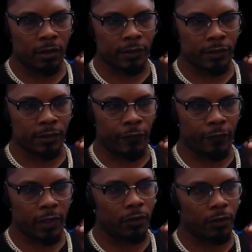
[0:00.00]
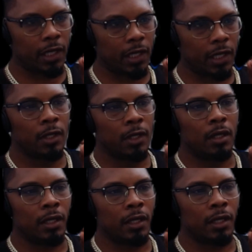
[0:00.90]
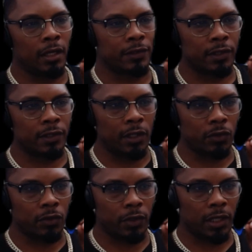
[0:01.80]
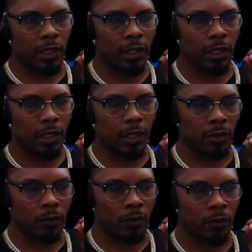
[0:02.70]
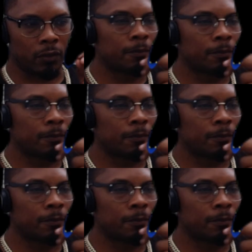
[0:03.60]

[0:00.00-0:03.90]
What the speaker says: There's the fair value gap. Again, here's another one here, right?